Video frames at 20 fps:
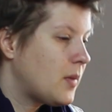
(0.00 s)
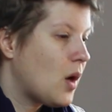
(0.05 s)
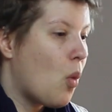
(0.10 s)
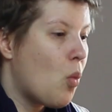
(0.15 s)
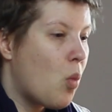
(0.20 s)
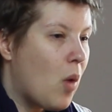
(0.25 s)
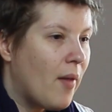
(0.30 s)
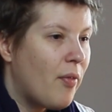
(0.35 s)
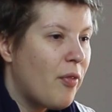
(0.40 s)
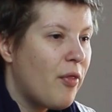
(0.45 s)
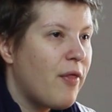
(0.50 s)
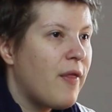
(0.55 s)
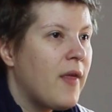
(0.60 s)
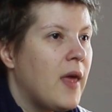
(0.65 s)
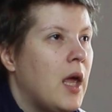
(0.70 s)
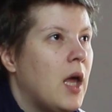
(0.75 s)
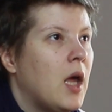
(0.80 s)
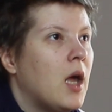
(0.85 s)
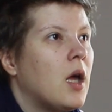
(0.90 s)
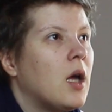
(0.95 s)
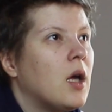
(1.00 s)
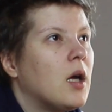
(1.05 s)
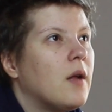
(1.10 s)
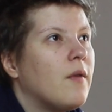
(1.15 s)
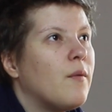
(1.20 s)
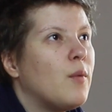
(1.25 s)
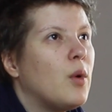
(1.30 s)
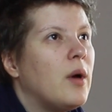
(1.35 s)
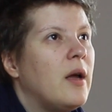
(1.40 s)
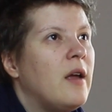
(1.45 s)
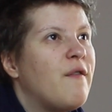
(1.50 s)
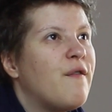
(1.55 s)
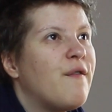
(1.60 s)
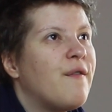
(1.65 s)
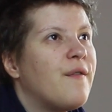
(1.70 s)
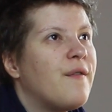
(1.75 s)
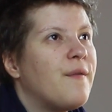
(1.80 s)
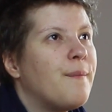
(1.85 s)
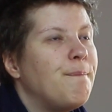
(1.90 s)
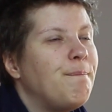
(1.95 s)
one thing,
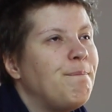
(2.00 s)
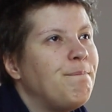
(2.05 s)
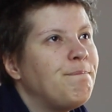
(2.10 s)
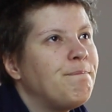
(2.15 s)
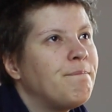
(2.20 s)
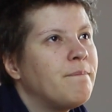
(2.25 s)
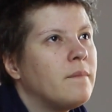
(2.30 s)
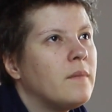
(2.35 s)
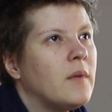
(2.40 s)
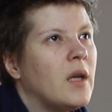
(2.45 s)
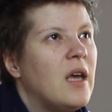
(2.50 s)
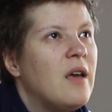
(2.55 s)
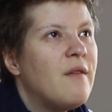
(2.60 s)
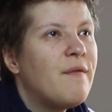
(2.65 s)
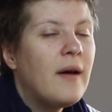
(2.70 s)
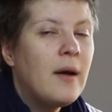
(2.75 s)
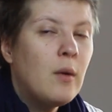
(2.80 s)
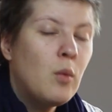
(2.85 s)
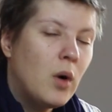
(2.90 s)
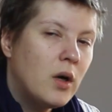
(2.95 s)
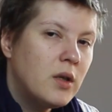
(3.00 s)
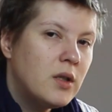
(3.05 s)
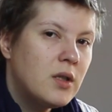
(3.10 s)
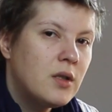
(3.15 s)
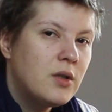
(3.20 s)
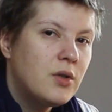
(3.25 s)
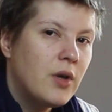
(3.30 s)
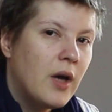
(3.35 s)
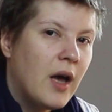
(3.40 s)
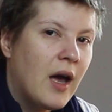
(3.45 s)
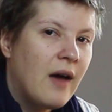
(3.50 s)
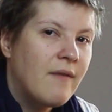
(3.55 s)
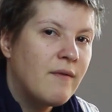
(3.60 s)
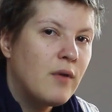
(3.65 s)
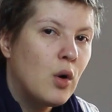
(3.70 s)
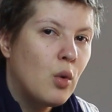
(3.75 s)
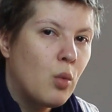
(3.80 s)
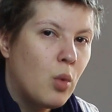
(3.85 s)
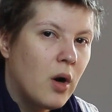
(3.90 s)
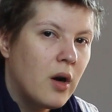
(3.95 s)
if I wanted to have
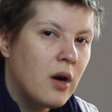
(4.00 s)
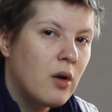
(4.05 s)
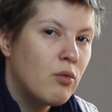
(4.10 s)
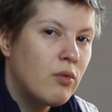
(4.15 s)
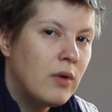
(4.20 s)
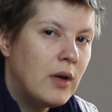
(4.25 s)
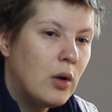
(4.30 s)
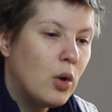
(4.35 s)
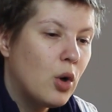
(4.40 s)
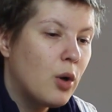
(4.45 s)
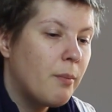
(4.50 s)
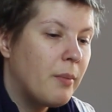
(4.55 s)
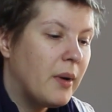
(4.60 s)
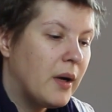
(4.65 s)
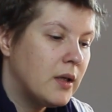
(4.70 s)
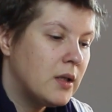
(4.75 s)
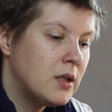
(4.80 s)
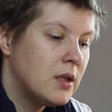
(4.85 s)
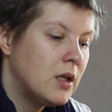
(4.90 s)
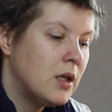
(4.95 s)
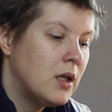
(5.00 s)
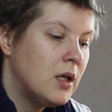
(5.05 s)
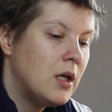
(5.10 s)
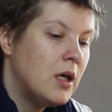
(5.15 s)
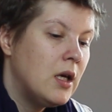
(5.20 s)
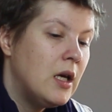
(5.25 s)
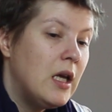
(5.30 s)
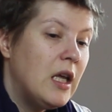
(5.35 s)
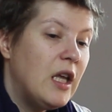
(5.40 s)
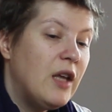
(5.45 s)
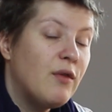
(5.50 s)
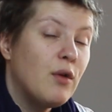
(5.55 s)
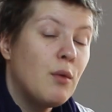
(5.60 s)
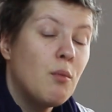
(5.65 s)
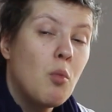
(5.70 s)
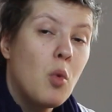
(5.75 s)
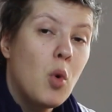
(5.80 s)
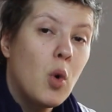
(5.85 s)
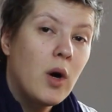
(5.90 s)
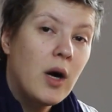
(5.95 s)
a watery look but
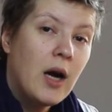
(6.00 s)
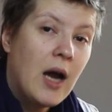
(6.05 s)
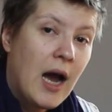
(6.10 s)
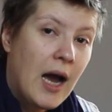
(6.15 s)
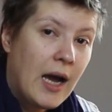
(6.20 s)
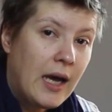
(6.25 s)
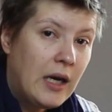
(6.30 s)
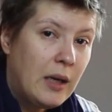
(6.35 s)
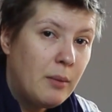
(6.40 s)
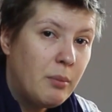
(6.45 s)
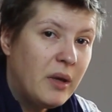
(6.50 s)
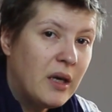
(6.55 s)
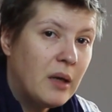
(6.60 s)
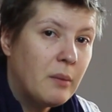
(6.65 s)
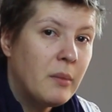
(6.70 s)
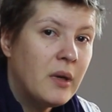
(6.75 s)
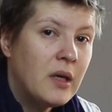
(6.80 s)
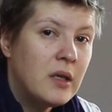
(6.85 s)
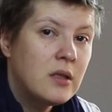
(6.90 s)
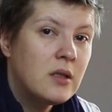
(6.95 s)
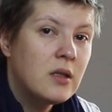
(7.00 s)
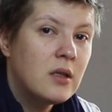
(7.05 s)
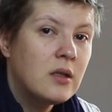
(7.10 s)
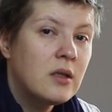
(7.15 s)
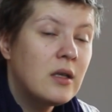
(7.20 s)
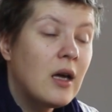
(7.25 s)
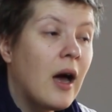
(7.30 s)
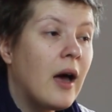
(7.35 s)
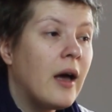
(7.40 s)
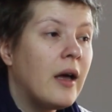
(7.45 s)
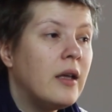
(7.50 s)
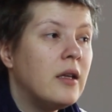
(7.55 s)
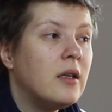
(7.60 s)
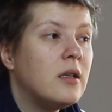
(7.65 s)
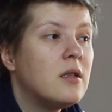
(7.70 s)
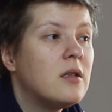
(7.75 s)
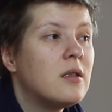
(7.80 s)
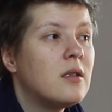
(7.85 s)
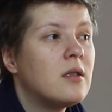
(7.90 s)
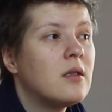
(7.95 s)
even more highly pigmented, I'd
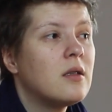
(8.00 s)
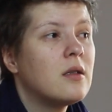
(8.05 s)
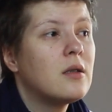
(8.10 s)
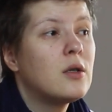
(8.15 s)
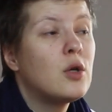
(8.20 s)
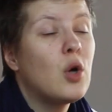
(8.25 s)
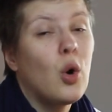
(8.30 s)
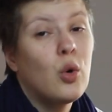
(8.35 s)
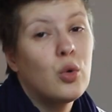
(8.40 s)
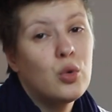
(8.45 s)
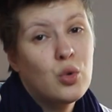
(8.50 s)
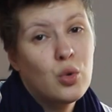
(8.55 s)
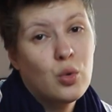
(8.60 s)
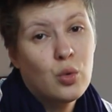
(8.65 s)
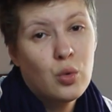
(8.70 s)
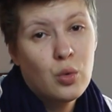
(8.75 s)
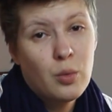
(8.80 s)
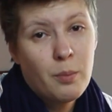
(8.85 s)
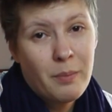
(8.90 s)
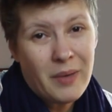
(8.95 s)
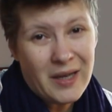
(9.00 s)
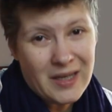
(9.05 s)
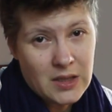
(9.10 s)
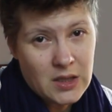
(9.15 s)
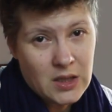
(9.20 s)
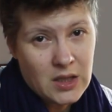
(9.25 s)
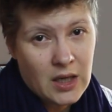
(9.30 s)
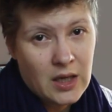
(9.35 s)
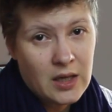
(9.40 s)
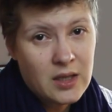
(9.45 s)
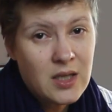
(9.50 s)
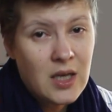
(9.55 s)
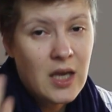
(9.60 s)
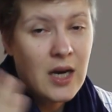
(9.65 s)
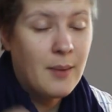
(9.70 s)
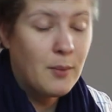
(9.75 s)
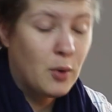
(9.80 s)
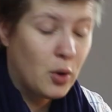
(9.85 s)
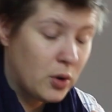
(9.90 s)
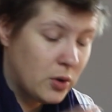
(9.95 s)
go to pastels,
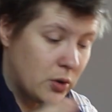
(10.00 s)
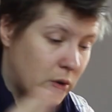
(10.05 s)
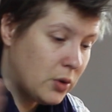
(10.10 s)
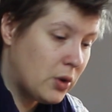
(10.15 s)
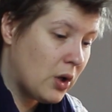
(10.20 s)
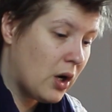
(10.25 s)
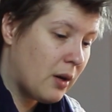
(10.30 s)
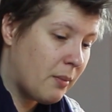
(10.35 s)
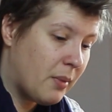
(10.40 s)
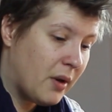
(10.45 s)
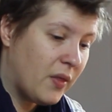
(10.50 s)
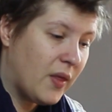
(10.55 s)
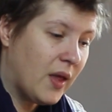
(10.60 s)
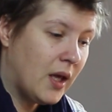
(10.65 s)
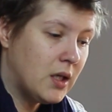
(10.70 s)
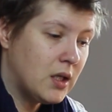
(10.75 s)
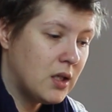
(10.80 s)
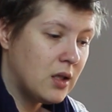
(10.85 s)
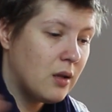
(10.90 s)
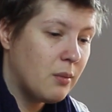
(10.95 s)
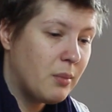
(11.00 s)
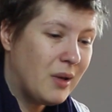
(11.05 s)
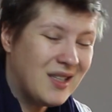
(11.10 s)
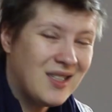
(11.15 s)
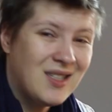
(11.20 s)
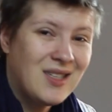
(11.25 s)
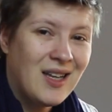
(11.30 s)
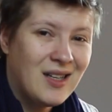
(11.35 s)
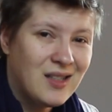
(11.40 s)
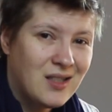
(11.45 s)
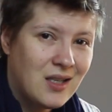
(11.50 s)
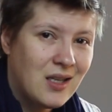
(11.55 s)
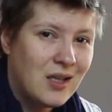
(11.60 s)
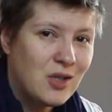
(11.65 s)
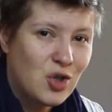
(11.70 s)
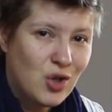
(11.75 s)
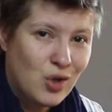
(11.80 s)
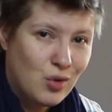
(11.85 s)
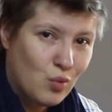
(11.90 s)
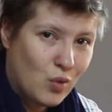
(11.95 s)
and I'm going to talk about that in the pastel
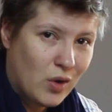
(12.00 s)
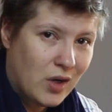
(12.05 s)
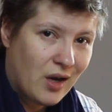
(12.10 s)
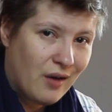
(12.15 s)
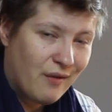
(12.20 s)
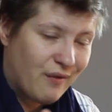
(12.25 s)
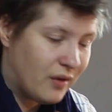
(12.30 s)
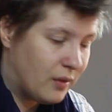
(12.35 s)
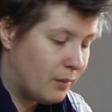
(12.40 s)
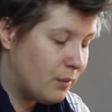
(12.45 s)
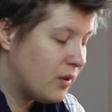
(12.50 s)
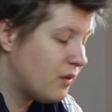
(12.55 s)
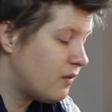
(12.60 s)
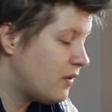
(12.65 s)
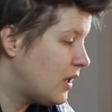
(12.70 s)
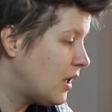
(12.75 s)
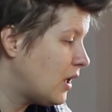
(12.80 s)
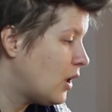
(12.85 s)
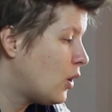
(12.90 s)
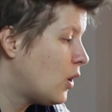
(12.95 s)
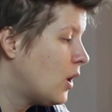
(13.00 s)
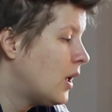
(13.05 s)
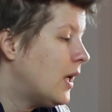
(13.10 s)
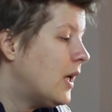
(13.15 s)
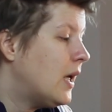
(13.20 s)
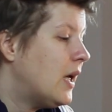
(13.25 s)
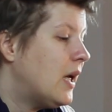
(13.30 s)
section when I film the video.